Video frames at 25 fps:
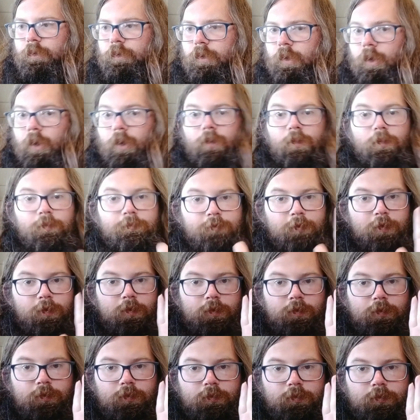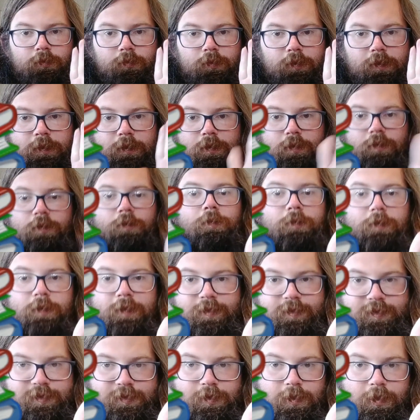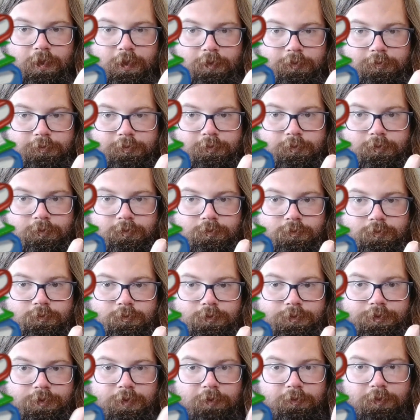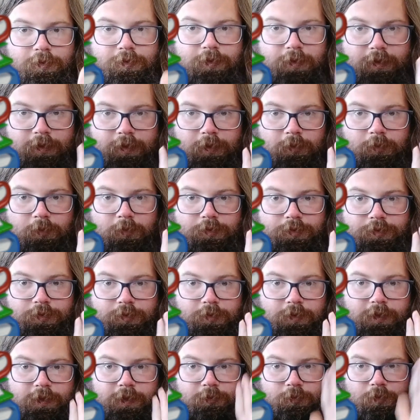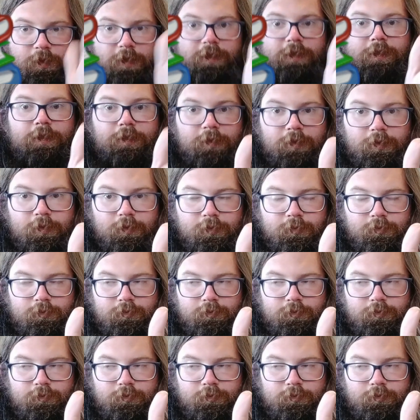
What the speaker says: all of our e-learning stuff. So everything that we're doing right here,